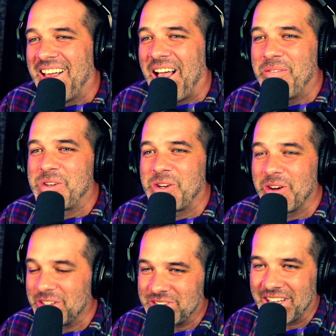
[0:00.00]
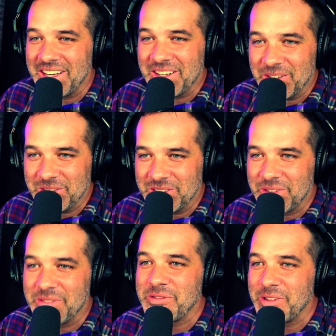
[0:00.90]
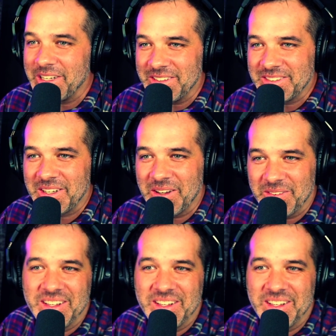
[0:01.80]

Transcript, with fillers: I'm sure you've sent nudes for free, so.